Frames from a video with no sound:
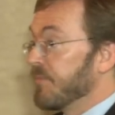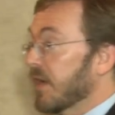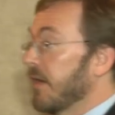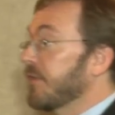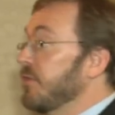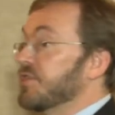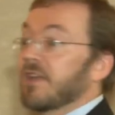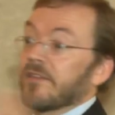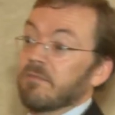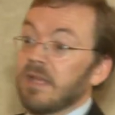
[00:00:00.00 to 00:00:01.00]
The Constitution
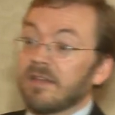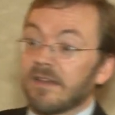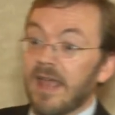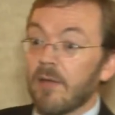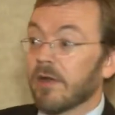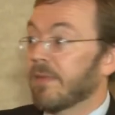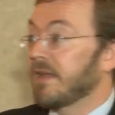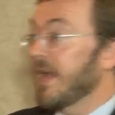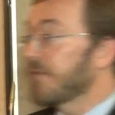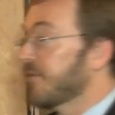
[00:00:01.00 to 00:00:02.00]
doesn't mean today what it
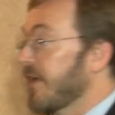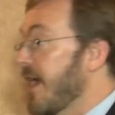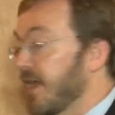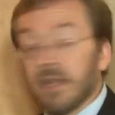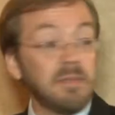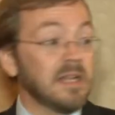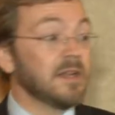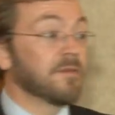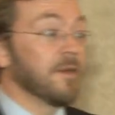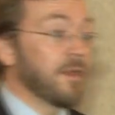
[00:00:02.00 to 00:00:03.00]
meant yesterday. It can mean a
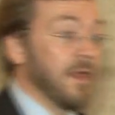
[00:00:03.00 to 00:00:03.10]
different